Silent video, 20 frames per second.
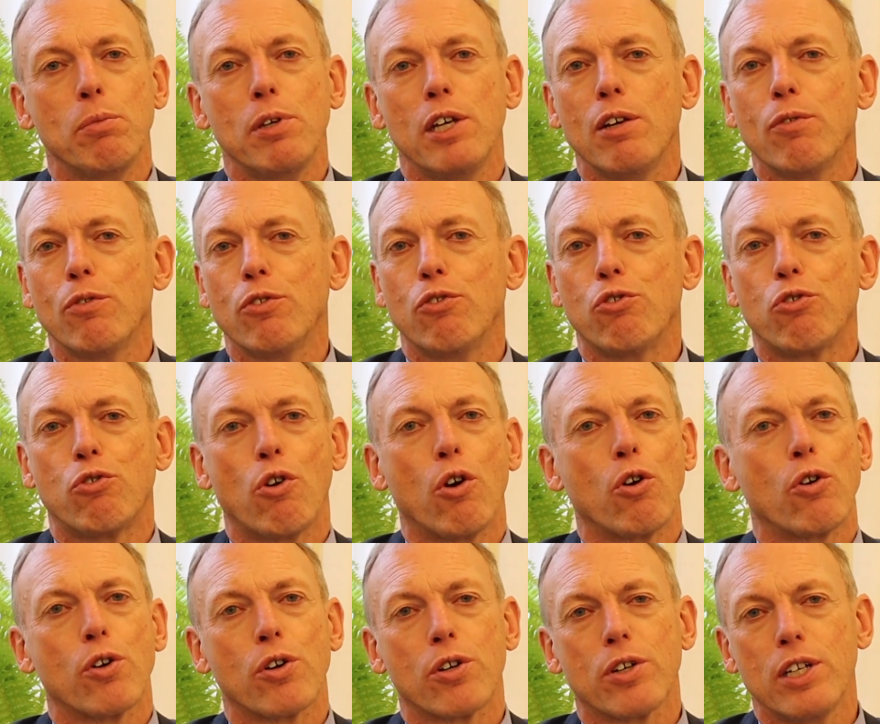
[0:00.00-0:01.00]
even
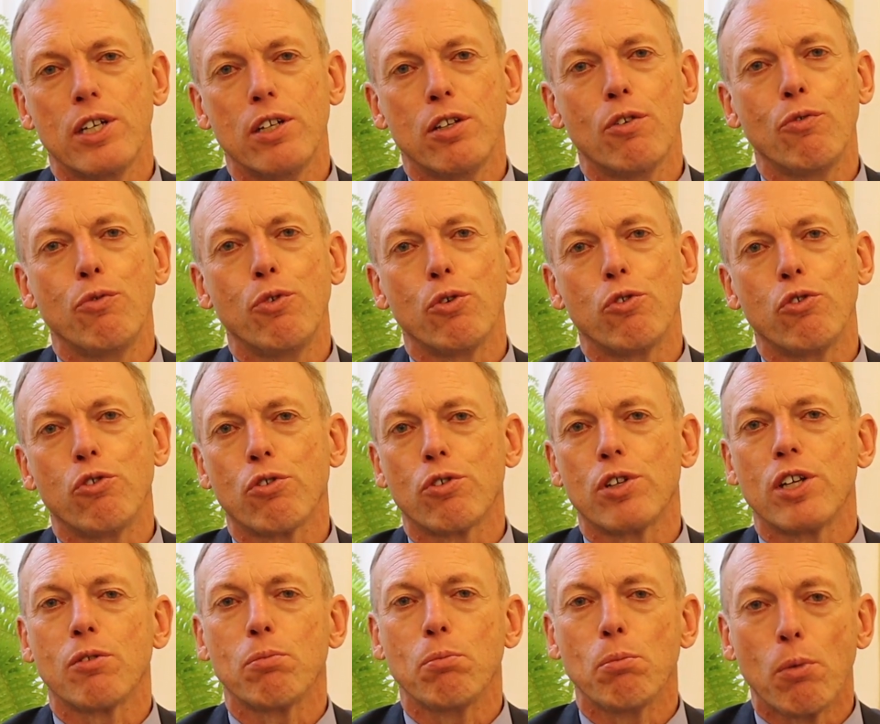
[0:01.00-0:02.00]
stronger in the future,
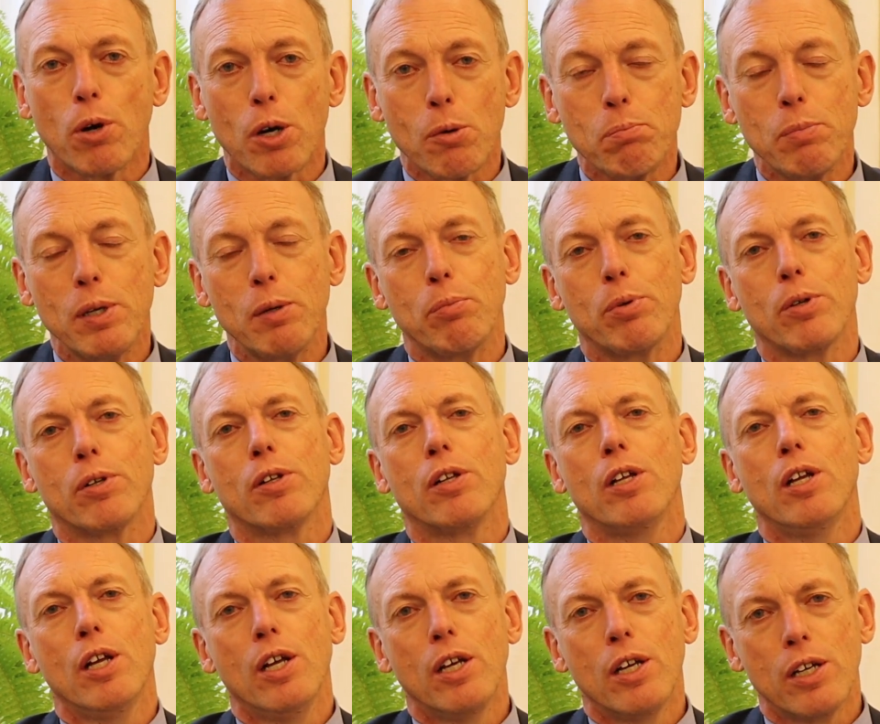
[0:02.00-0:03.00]
that more
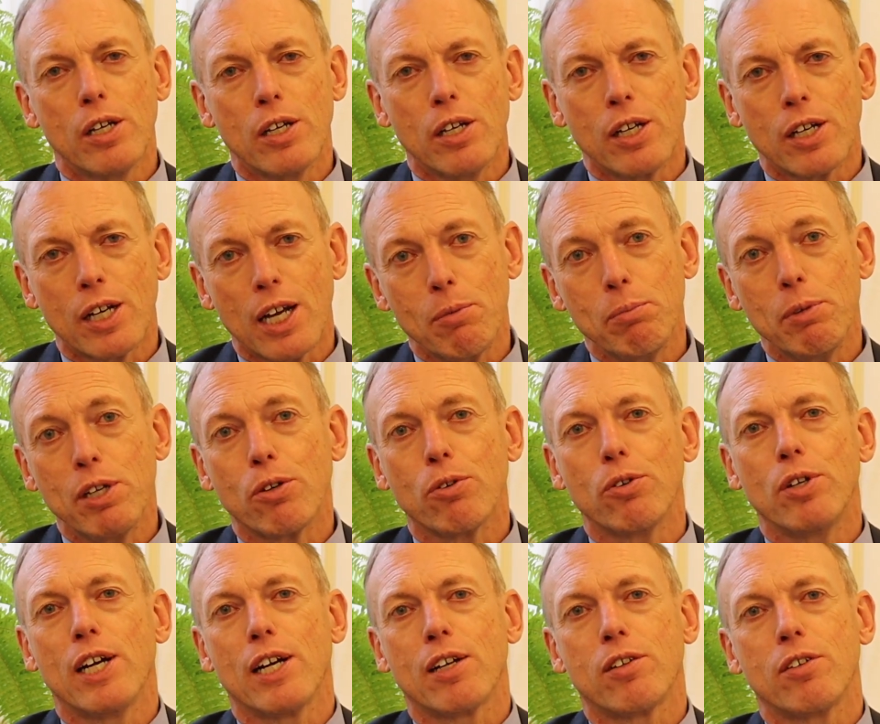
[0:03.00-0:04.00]
people can be
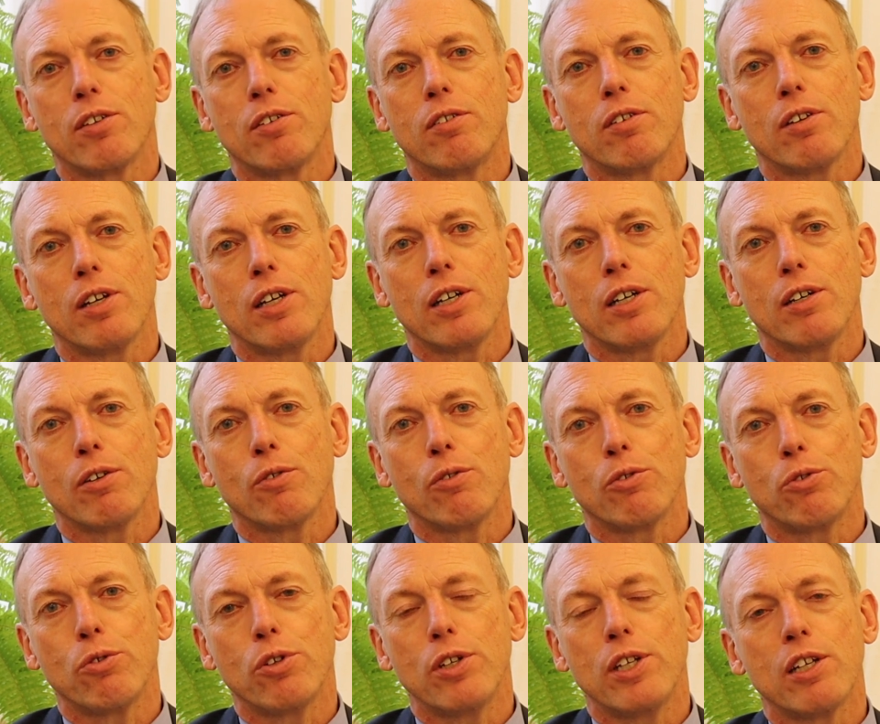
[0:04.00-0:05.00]
connected
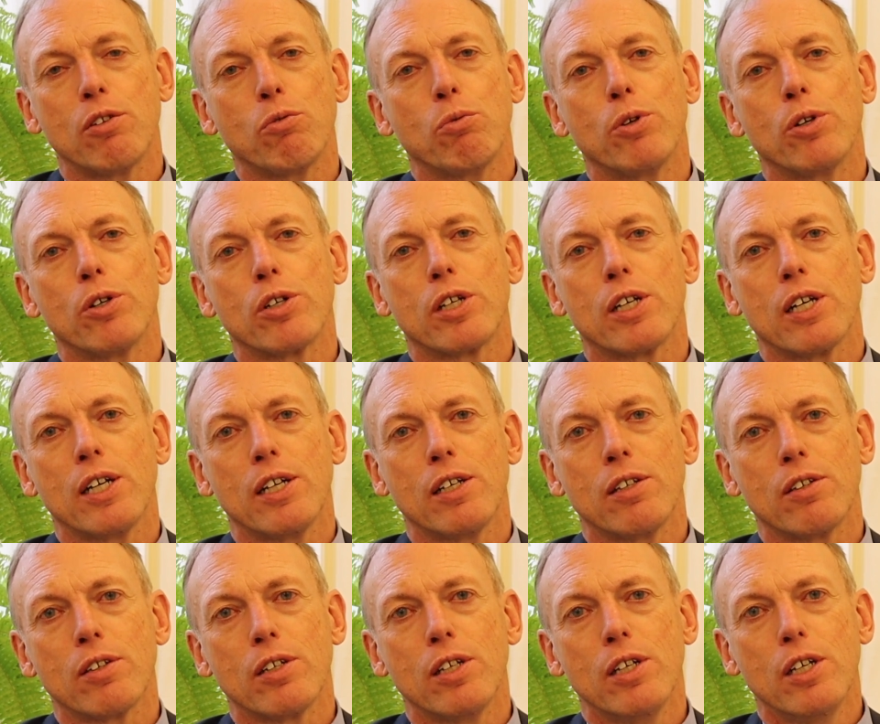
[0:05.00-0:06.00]
to the network
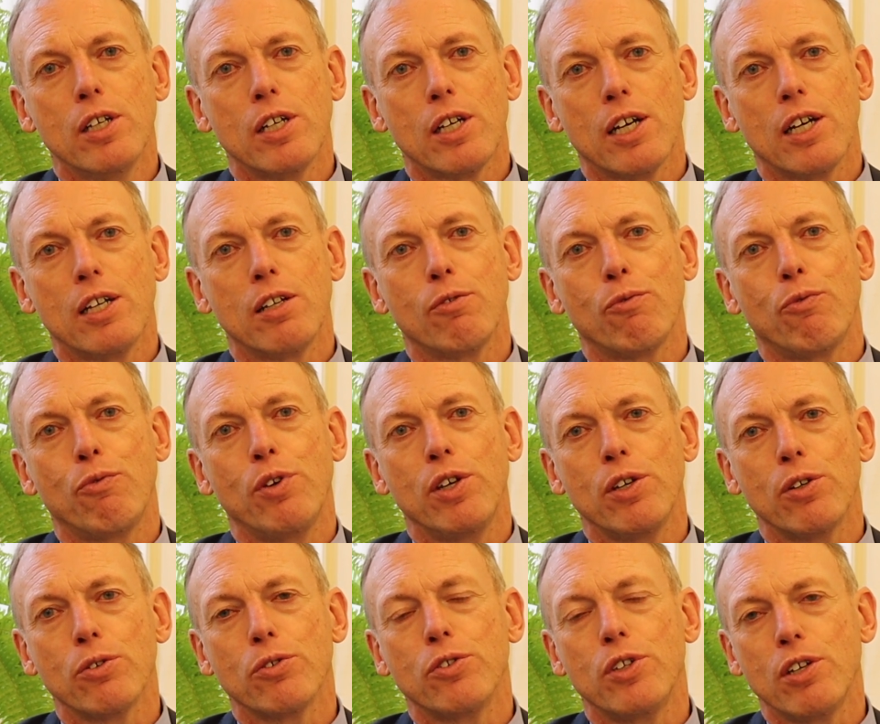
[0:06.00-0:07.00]
and can
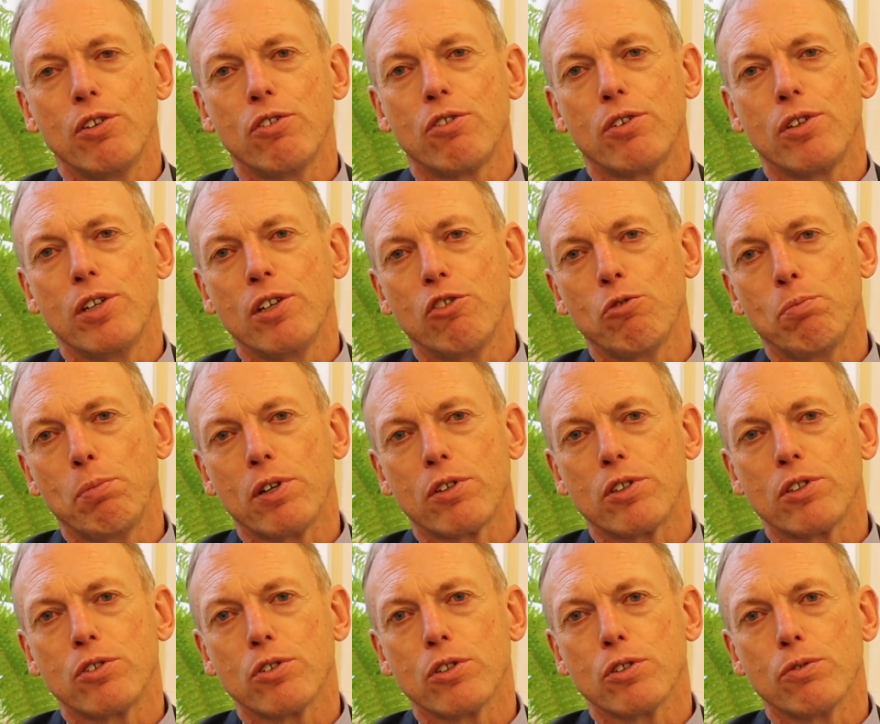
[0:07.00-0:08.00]
feel this
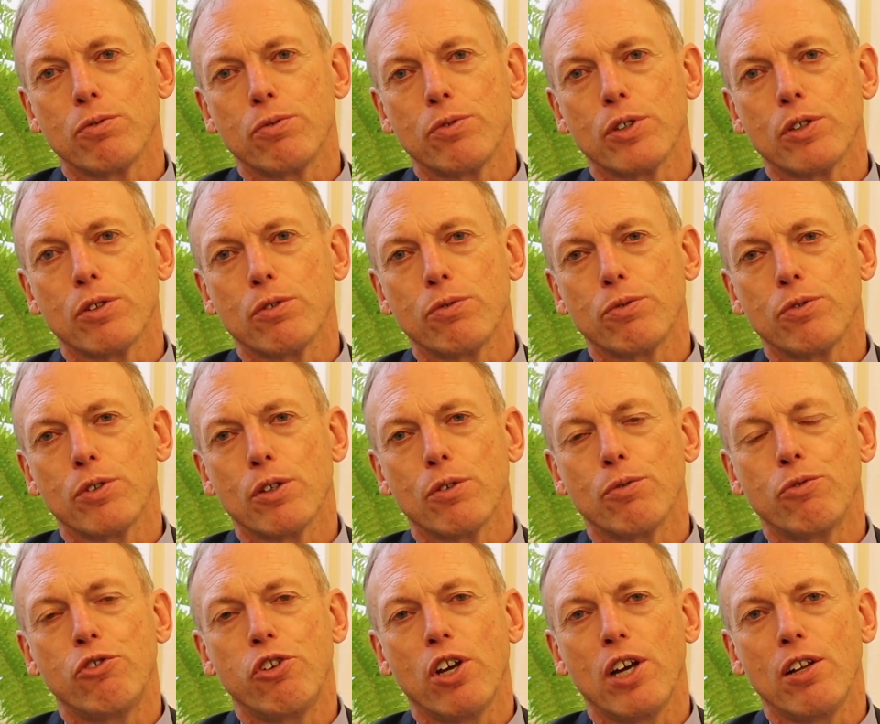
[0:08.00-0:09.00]
spirit
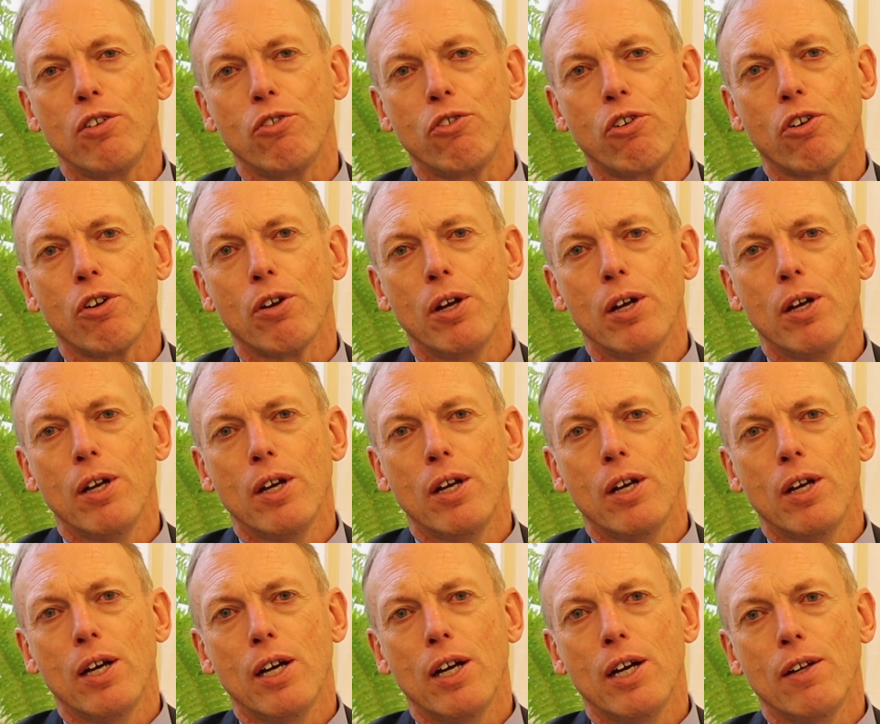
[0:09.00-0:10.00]
of change
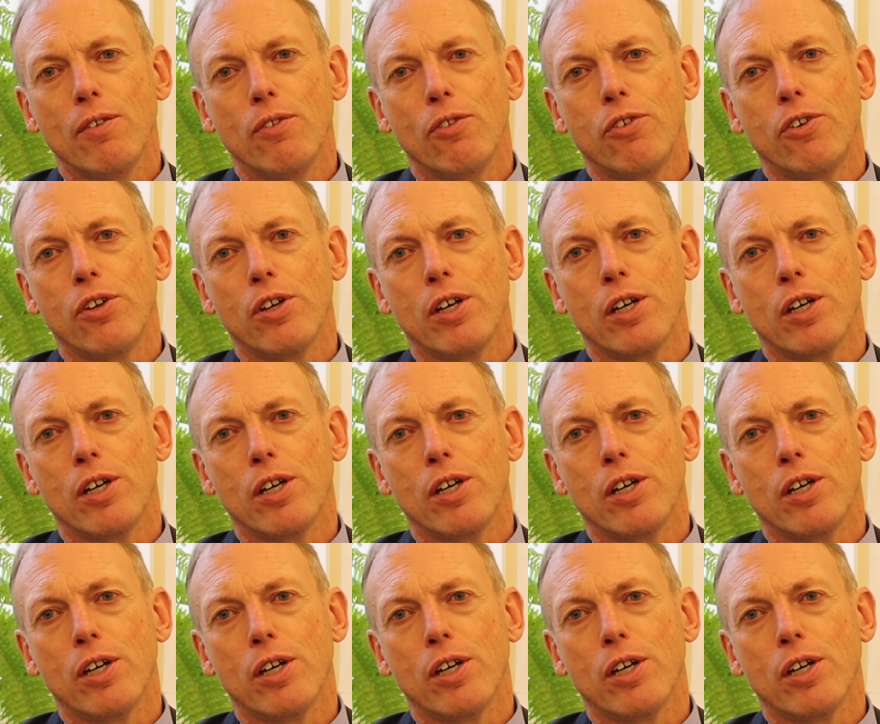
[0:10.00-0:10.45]
and